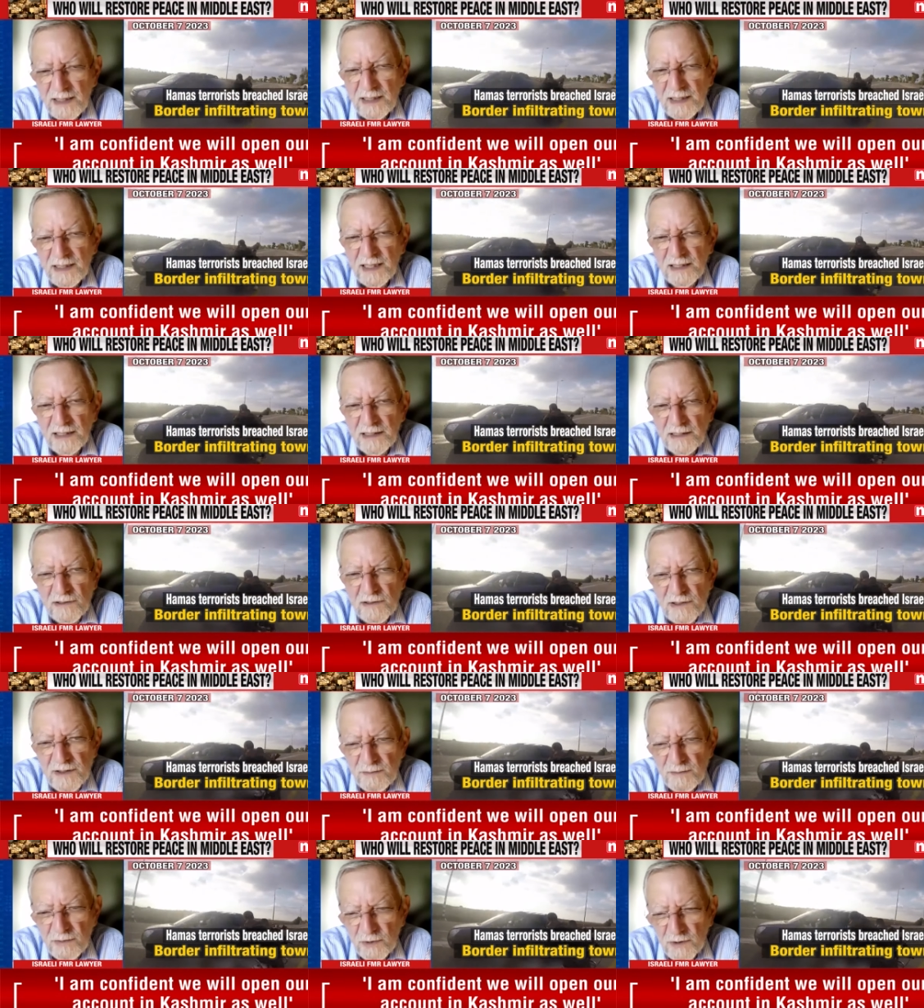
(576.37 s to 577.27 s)
a little
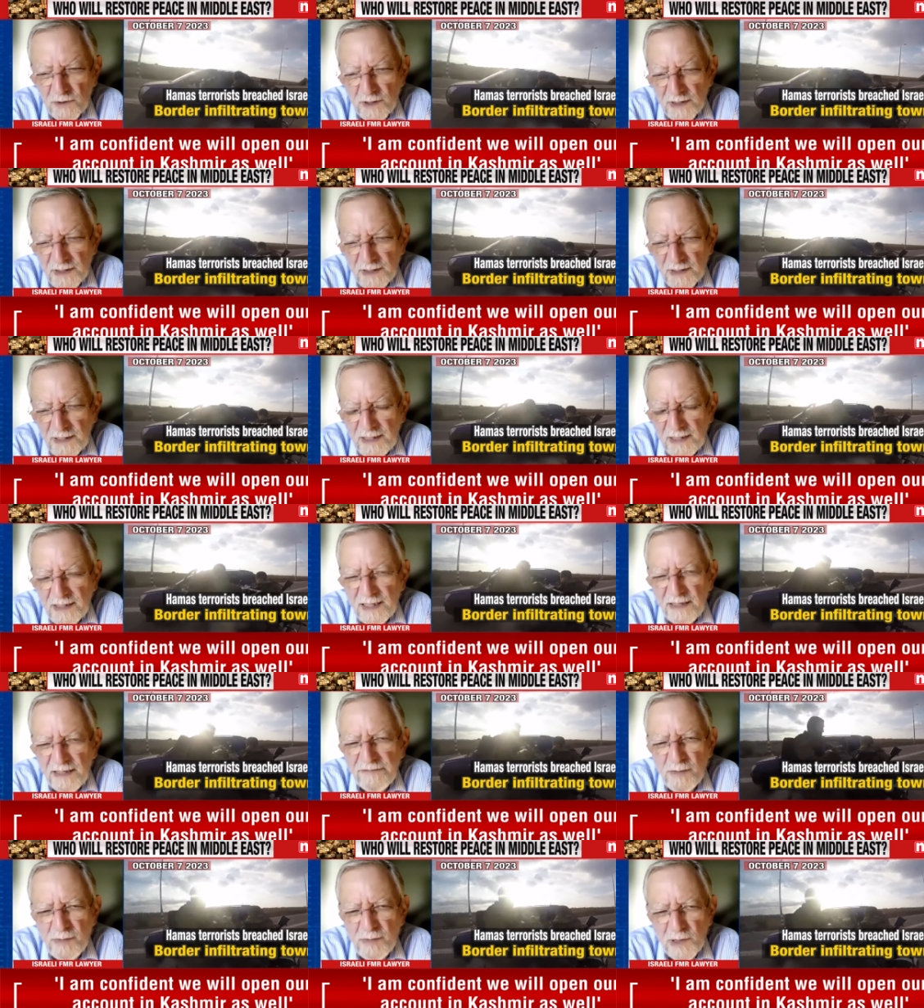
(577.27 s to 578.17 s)
smaller.
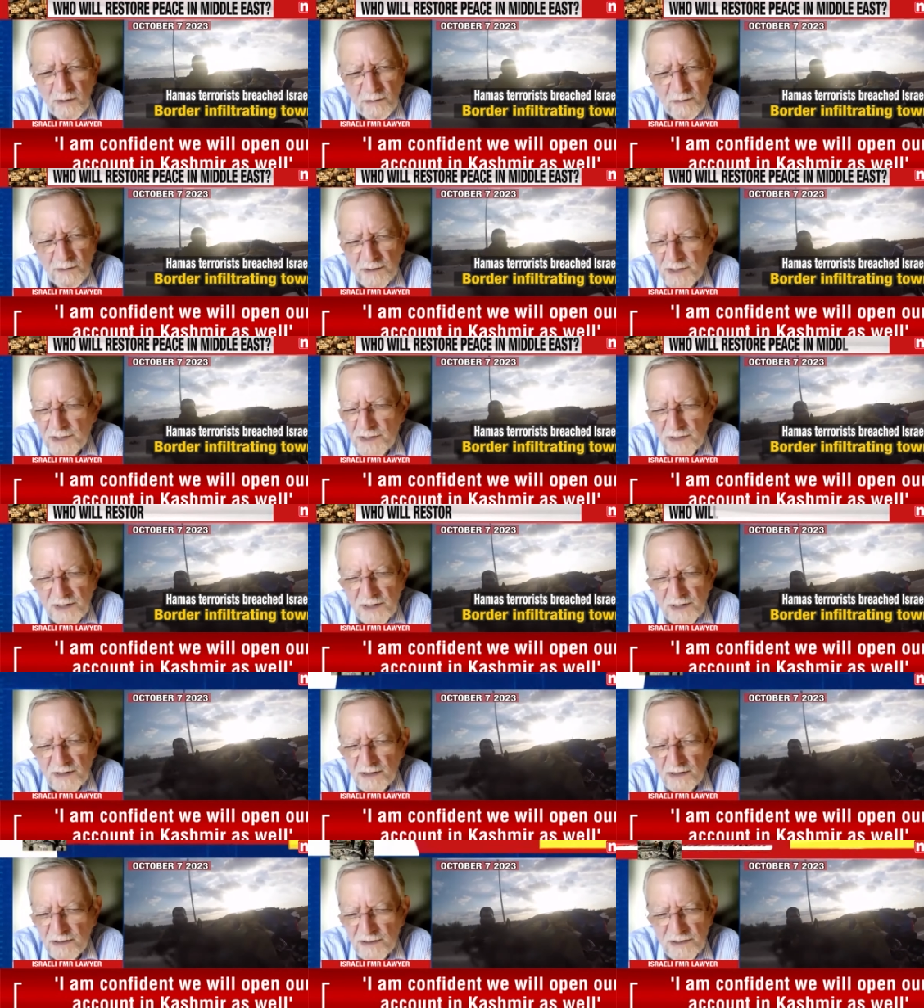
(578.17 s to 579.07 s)
Everybody wants to see
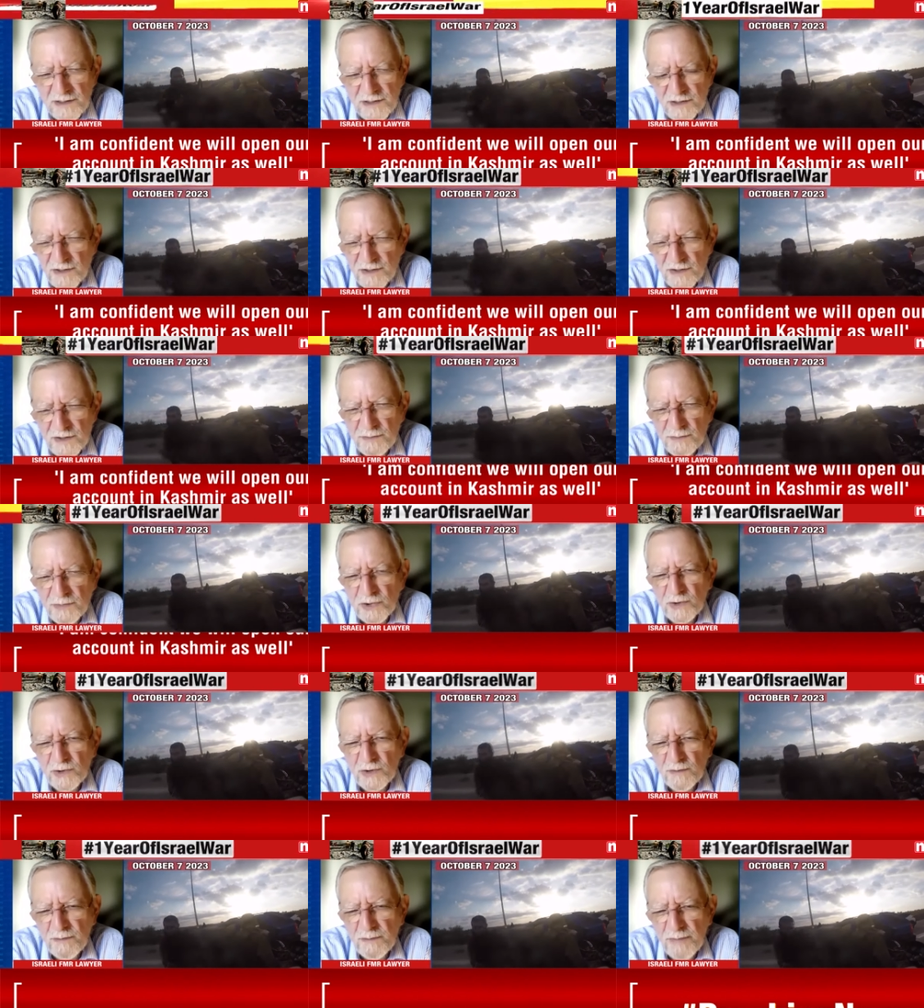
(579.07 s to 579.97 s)
the hostages
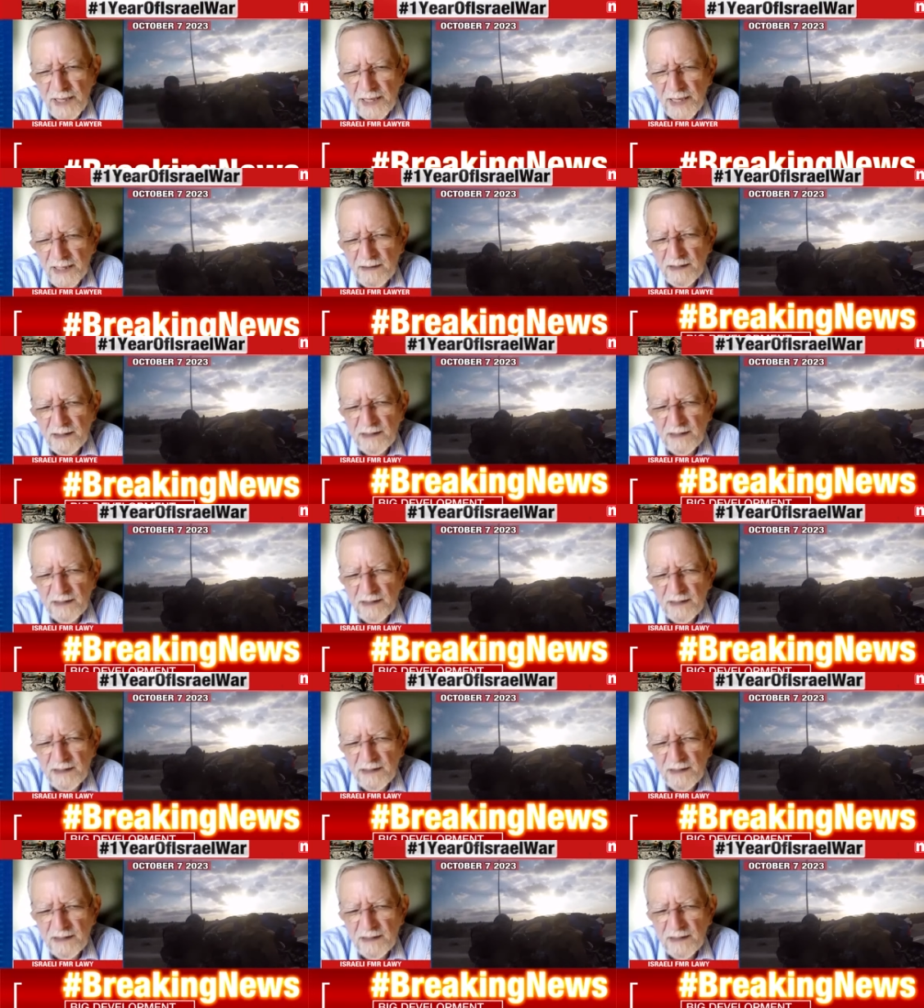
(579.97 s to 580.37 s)
brought back.